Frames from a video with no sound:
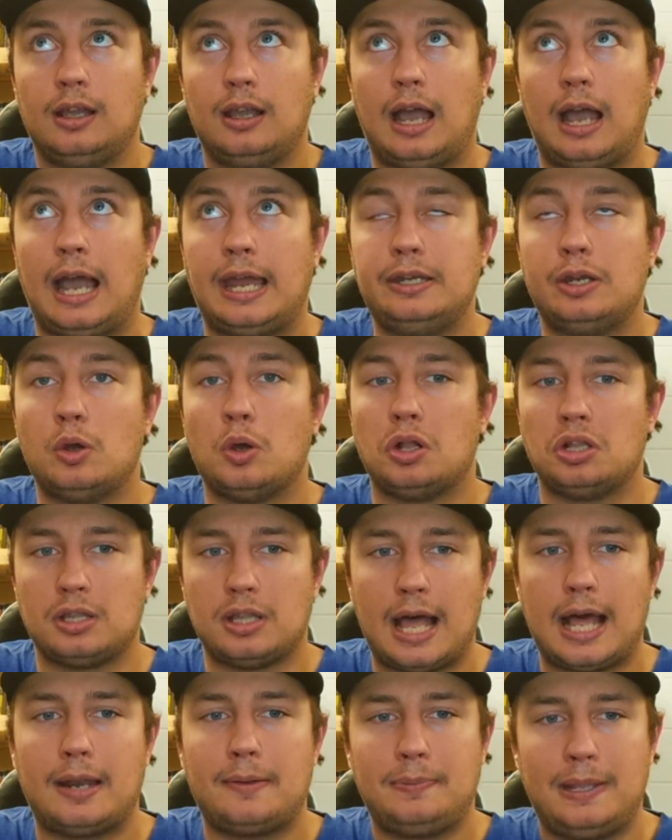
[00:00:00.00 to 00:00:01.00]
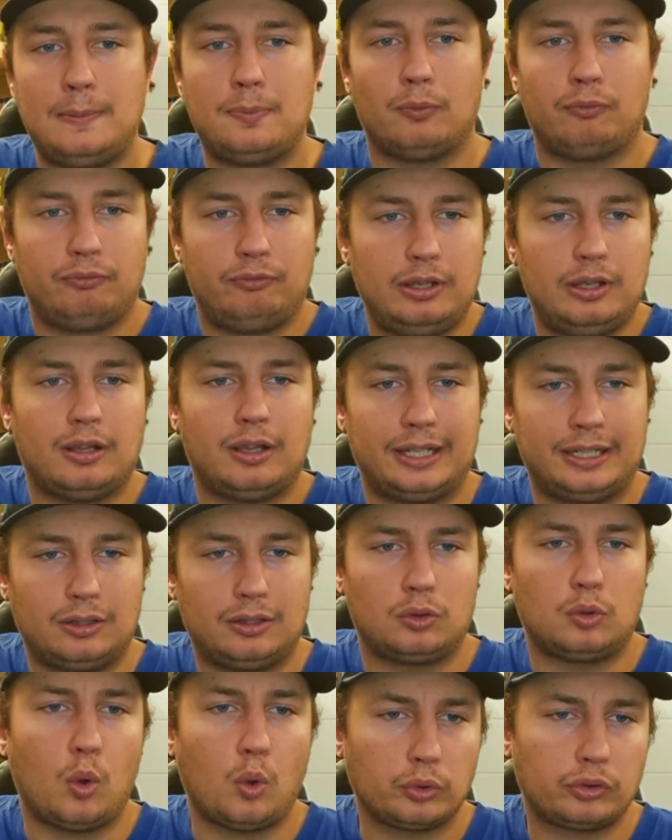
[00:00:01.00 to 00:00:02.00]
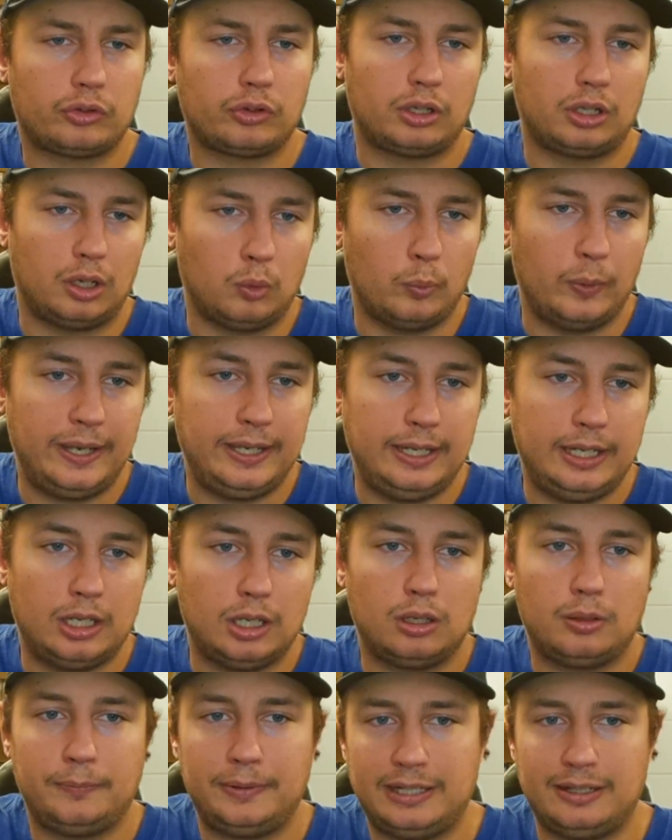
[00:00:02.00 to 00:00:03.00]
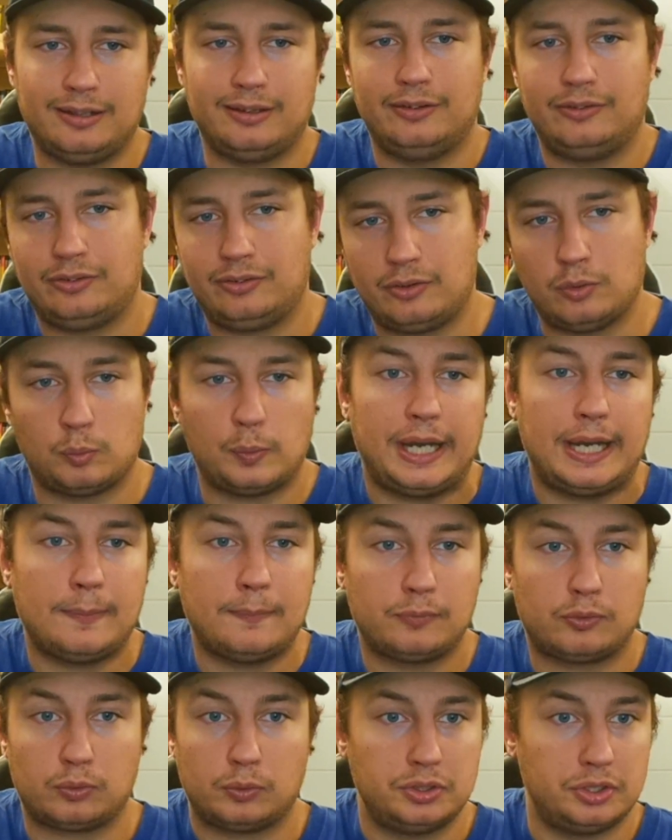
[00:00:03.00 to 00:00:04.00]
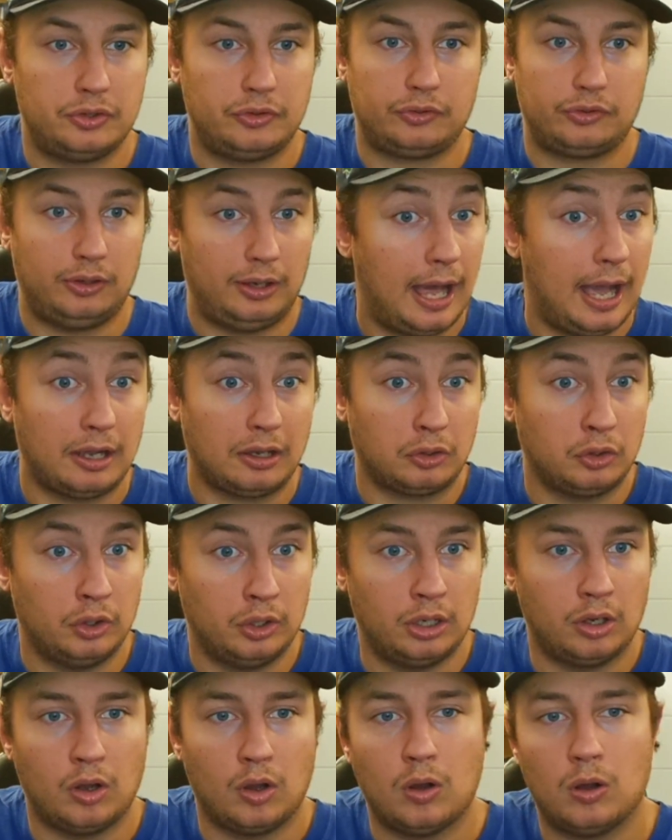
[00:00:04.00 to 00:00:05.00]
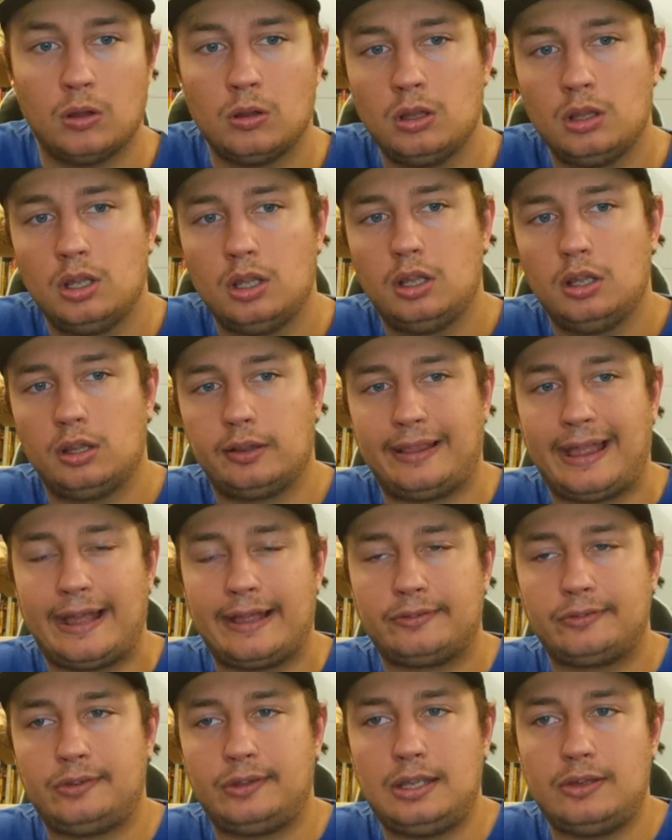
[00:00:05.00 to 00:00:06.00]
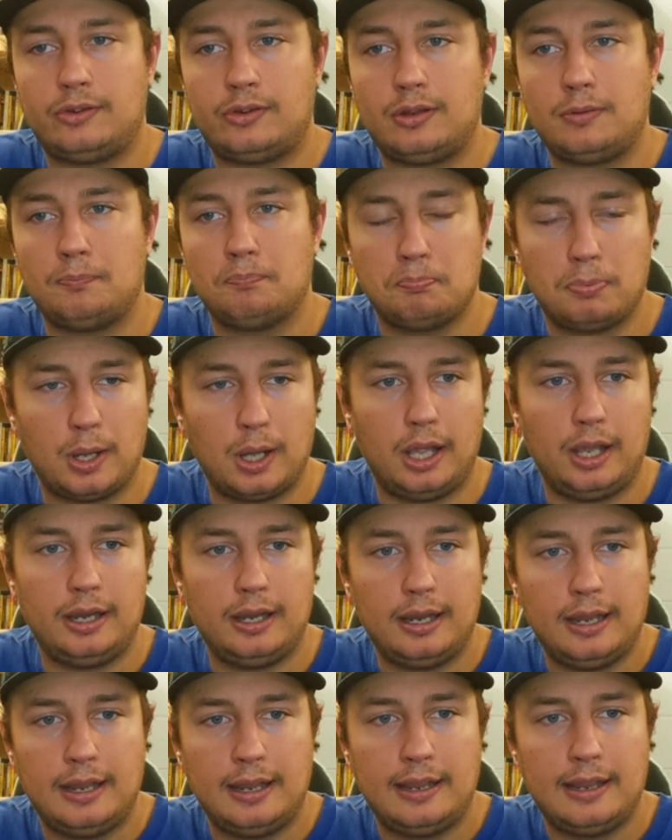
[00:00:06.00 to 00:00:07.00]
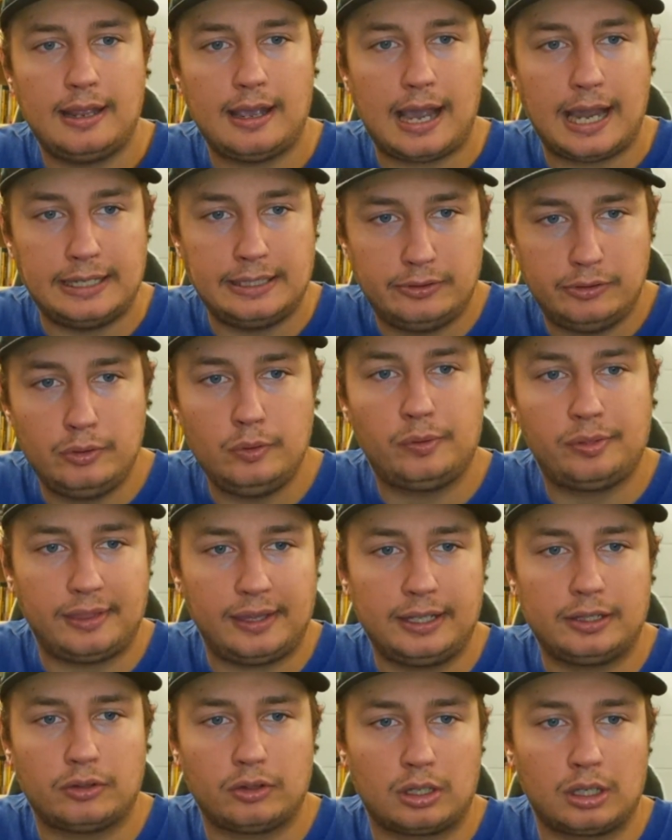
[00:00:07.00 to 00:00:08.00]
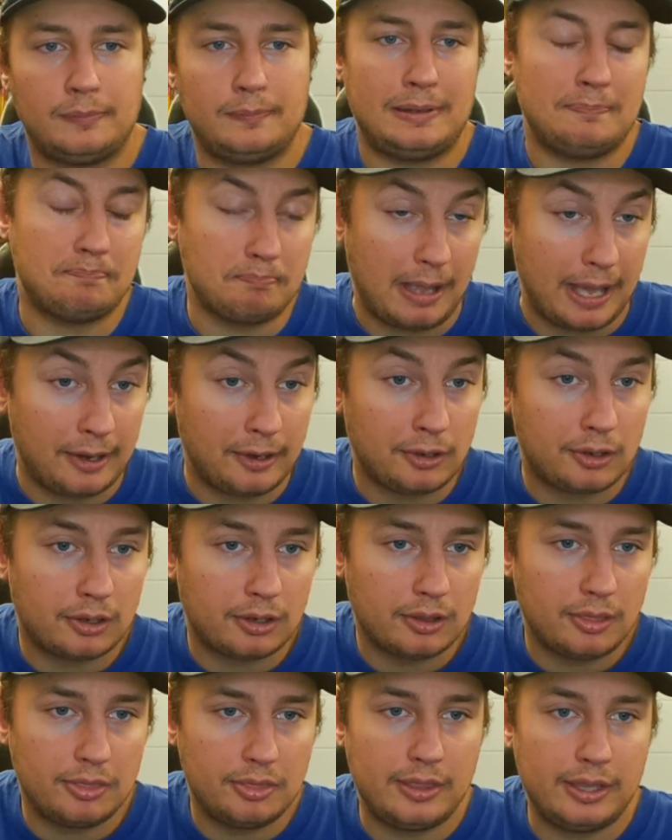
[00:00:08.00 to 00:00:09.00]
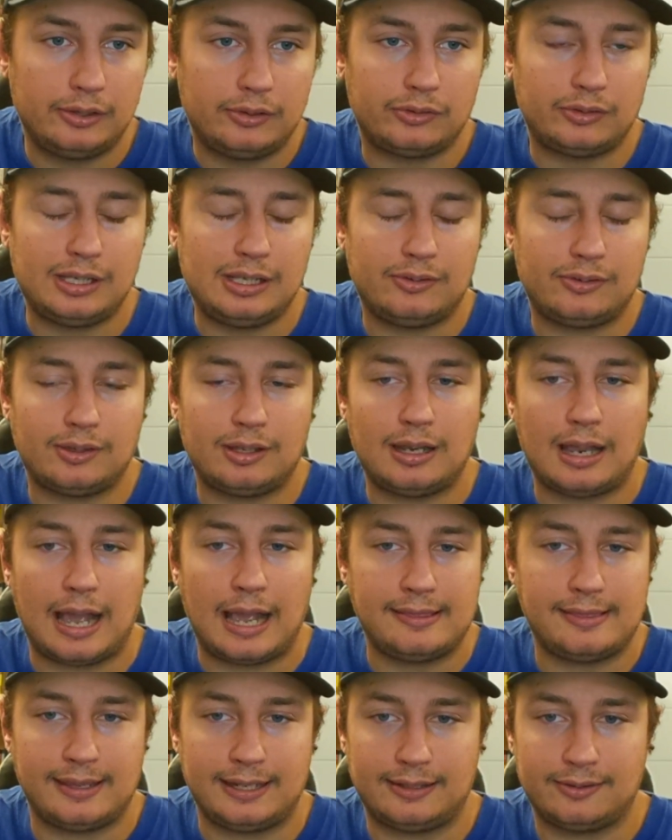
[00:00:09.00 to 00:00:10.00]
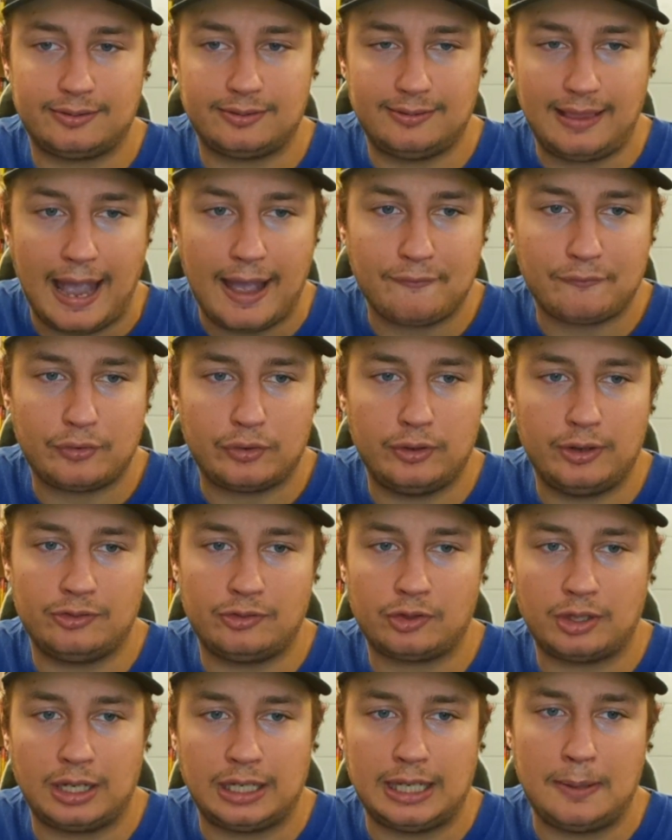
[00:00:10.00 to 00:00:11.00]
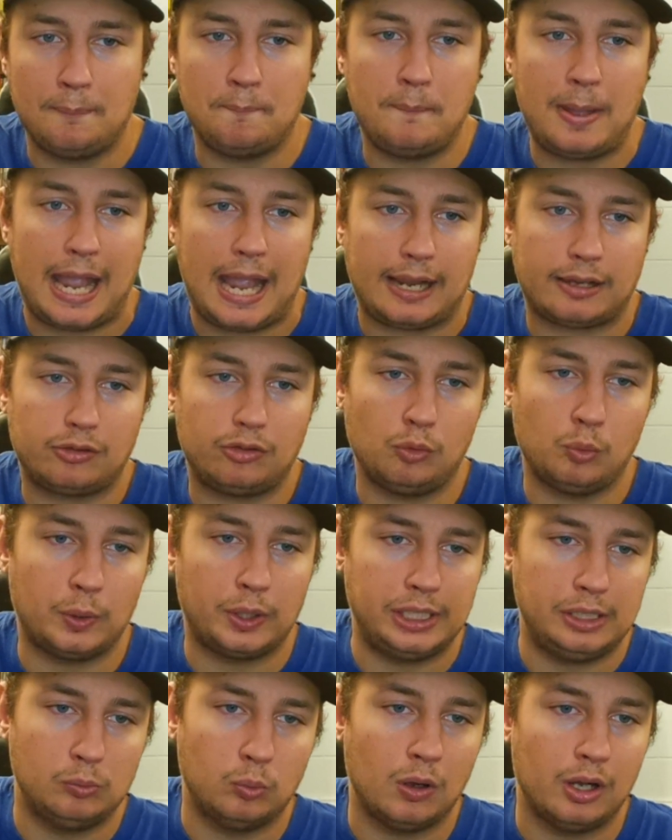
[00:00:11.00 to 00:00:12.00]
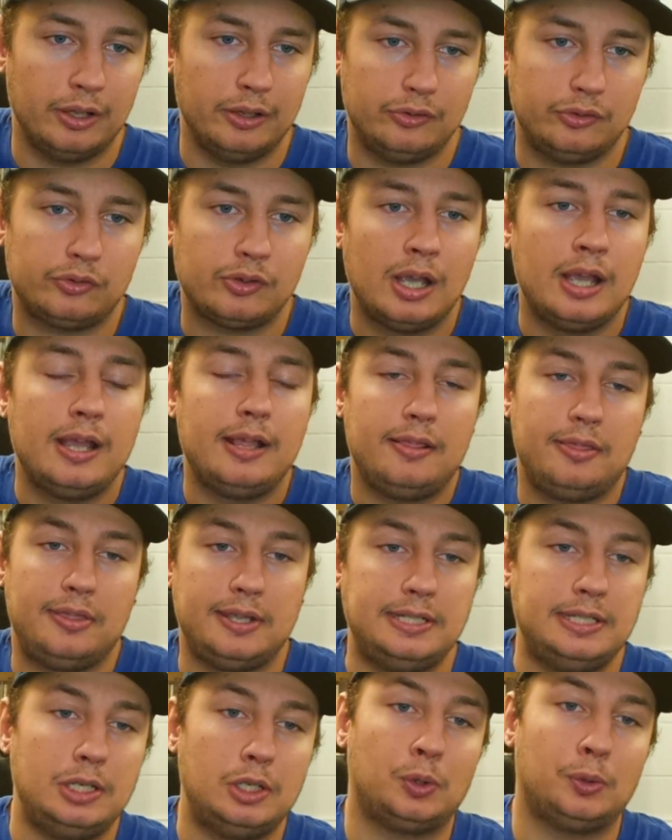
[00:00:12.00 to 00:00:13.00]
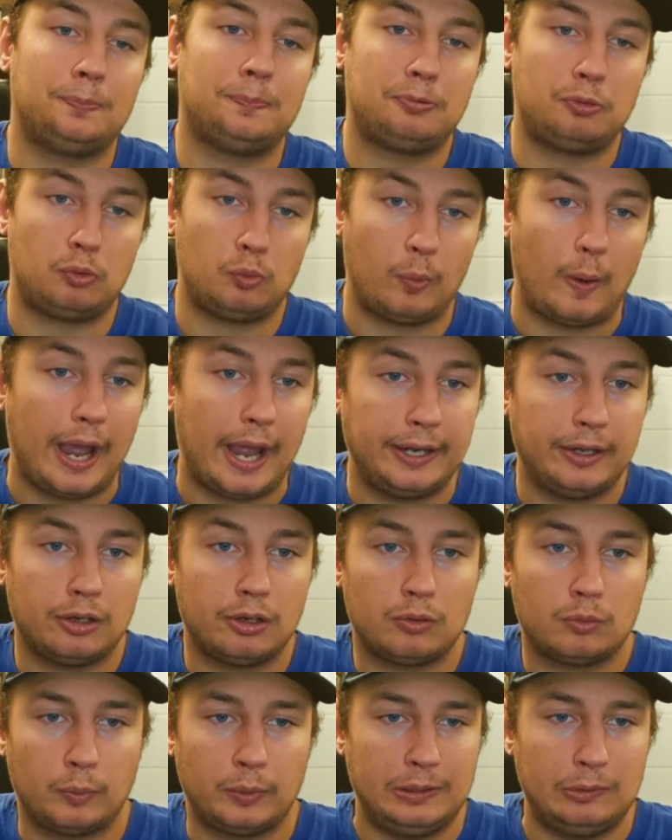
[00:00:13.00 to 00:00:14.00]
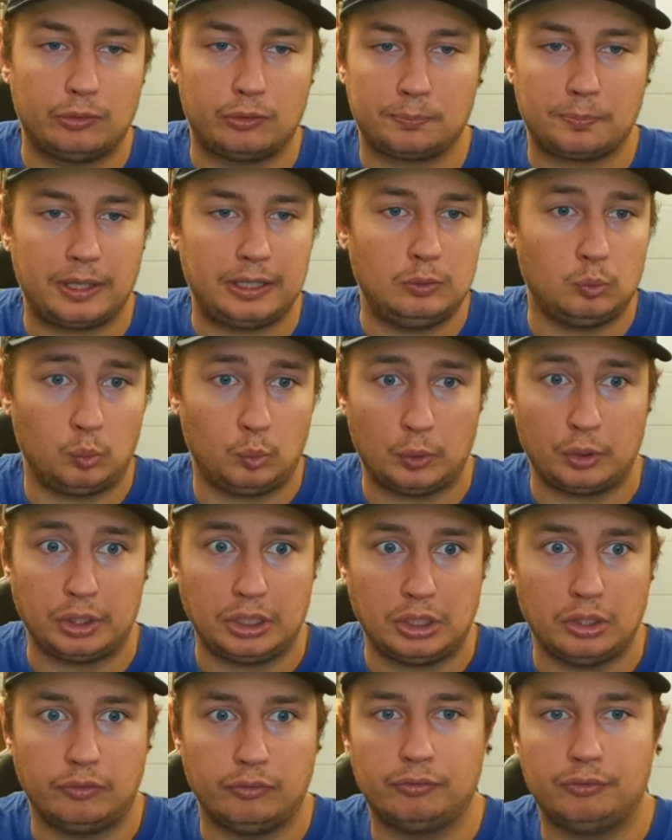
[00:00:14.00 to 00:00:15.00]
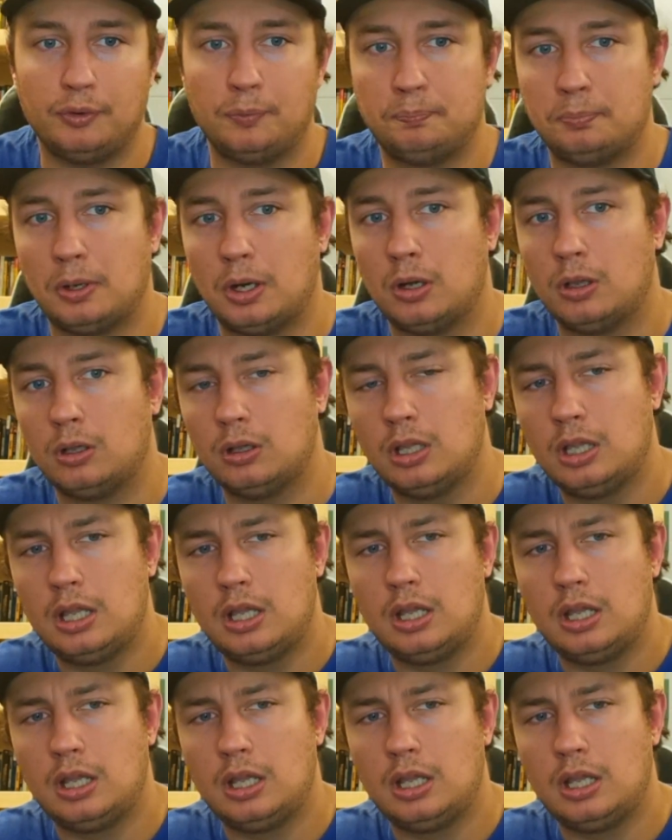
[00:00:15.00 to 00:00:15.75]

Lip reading: I know a lot of people feel like the Colts are going to win here because the Rams were just not good at all last season, but I do think they're going to be better this season. I think Stafford is going to get back to what he was the year prior when he was playing really good football.